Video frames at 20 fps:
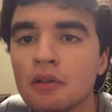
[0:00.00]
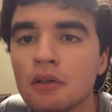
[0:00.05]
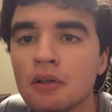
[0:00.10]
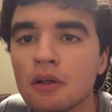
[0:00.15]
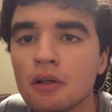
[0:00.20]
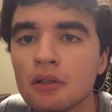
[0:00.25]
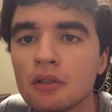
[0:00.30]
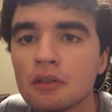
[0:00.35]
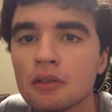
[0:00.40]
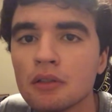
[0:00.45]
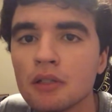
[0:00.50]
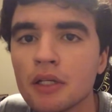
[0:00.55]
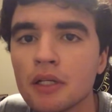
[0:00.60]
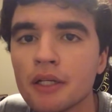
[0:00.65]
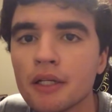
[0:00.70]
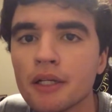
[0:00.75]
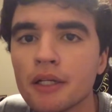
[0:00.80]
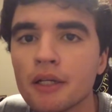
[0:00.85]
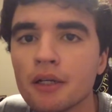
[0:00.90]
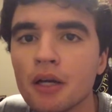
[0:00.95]
uh,
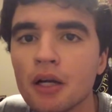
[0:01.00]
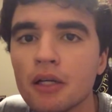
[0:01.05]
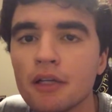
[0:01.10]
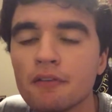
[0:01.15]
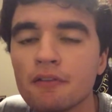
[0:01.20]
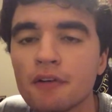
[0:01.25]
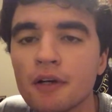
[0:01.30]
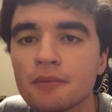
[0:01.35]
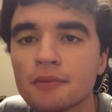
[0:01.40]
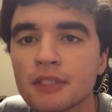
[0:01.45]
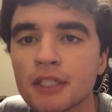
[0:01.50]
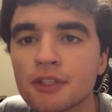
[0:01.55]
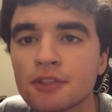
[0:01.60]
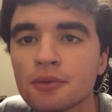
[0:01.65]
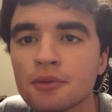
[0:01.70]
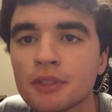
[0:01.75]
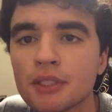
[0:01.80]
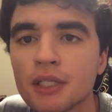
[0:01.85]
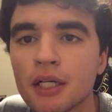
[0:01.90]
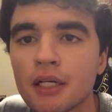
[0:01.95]
like if I'm
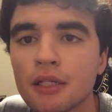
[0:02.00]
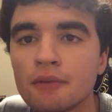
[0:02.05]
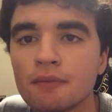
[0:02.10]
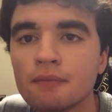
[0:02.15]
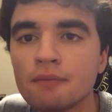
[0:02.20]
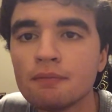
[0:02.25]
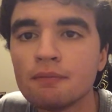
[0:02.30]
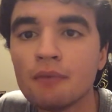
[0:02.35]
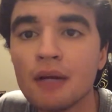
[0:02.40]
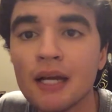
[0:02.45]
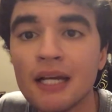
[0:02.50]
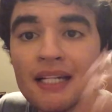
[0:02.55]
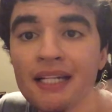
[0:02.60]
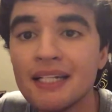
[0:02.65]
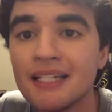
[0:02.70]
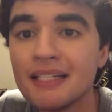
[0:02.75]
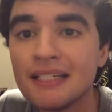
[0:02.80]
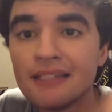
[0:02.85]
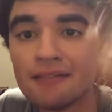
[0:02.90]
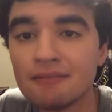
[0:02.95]
sexual or not?" And
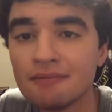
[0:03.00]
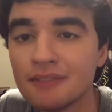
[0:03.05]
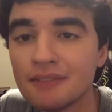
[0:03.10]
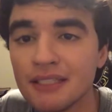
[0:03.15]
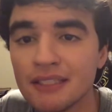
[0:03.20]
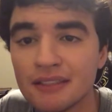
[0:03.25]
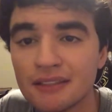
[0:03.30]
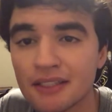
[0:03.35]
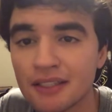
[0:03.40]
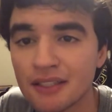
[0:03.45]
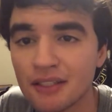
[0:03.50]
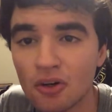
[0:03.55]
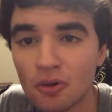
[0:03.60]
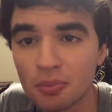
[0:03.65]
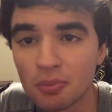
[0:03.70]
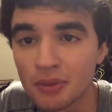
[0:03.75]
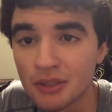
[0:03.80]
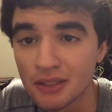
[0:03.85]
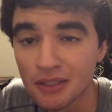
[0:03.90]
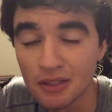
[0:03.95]
then he said,
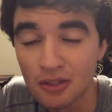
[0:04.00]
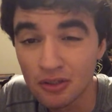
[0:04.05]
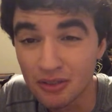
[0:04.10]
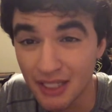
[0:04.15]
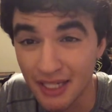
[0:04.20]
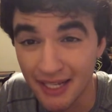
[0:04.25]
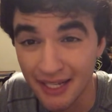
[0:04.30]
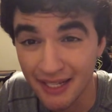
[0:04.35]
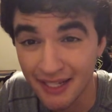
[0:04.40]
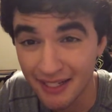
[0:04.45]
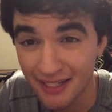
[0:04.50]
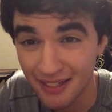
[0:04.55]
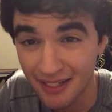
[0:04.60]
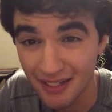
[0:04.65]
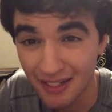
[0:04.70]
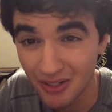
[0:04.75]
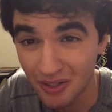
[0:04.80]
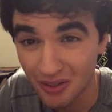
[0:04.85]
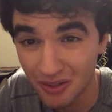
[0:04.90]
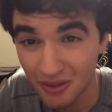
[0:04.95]
"Oh." that
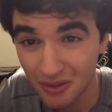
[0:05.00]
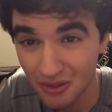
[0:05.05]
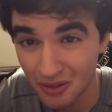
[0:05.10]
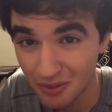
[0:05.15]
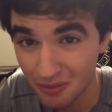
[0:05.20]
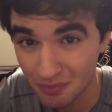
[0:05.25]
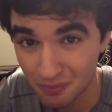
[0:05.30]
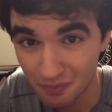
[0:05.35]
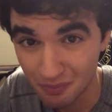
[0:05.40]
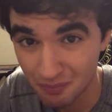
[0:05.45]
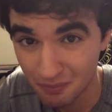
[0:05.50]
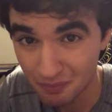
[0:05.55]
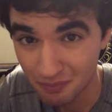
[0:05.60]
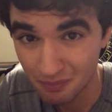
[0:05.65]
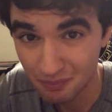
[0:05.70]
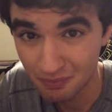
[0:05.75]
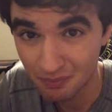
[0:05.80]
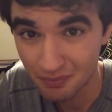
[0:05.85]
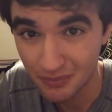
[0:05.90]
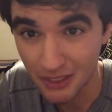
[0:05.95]

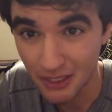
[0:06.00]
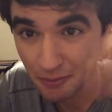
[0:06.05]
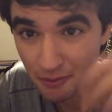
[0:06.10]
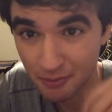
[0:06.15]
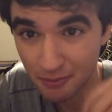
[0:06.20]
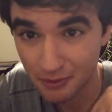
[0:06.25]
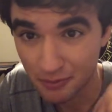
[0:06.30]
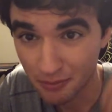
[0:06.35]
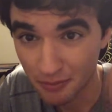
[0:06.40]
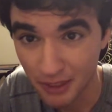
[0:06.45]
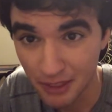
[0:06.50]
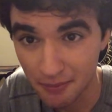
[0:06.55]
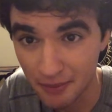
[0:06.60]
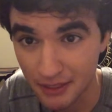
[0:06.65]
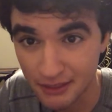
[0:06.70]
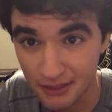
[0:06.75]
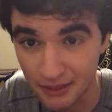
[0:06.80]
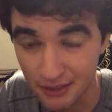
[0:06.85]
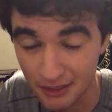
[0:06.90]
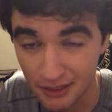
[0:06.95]
came up some lame
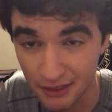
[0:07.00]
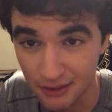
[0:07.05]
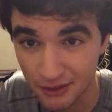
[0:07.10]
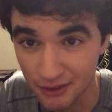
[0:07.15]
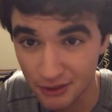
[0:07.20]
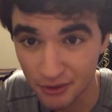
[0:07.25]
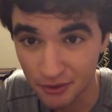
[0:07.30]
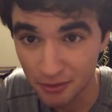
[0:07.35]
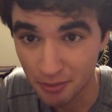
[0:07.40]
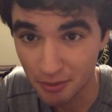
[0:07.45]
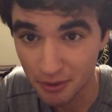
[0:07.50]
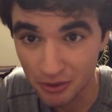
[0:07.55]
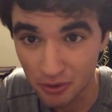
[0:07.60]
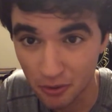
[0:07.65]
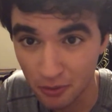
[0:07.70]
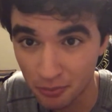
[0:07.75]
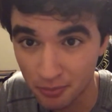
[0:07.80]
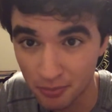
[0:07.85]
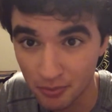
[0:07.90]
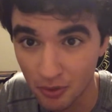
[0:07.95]
ass excuse about the
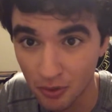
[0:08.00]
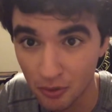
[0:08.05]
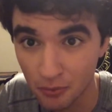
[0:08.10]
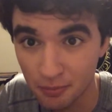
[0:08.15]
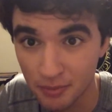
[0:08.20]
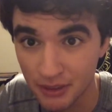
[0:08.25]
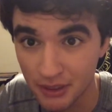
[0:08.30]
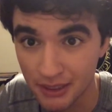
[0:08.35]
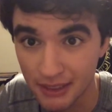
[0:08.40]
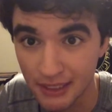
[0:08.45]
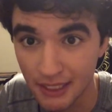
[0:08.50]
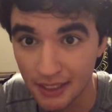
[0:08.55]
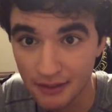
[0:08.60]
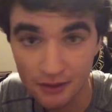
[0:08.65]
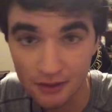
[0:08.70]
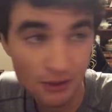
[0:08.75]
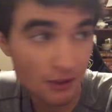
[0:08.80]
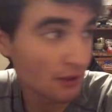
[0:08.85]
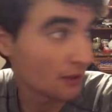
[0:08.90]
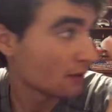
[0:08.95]
op openly gay
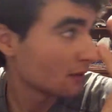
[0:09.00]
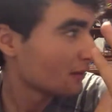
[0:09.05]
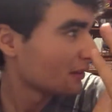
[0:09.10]
shit.